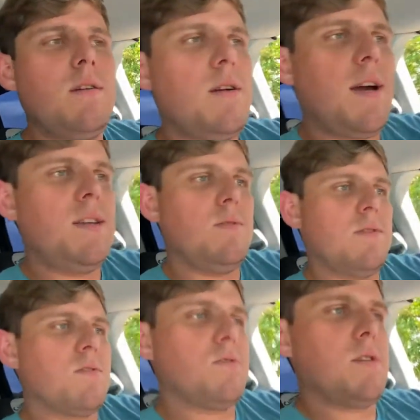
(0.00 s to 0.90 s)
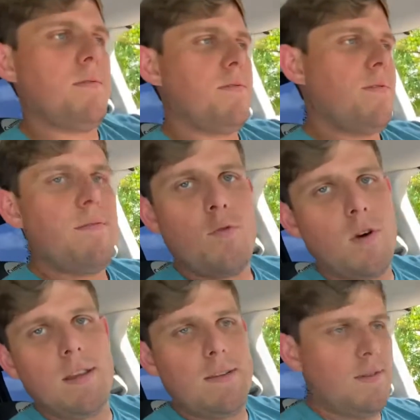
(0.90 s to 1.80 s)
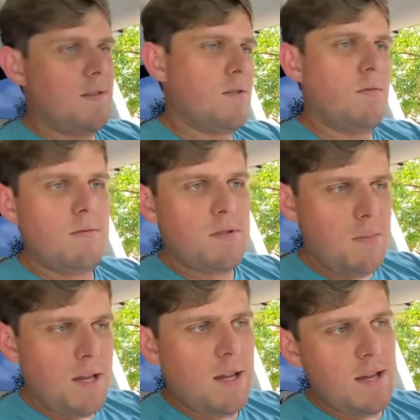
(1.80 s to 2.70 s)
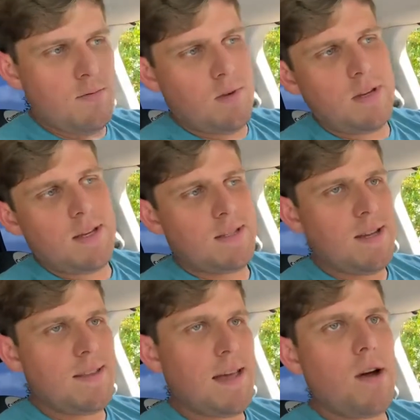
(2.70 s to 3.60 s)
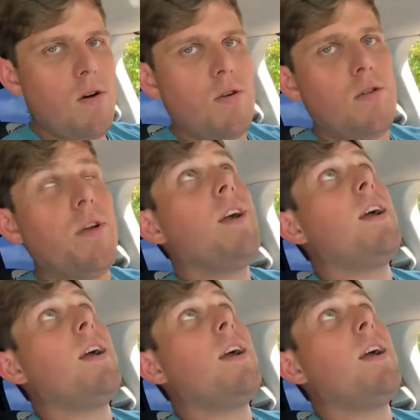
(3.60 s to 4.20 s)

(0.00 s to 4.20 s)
I do electrical stuff for a living, so to me it really is not that hard.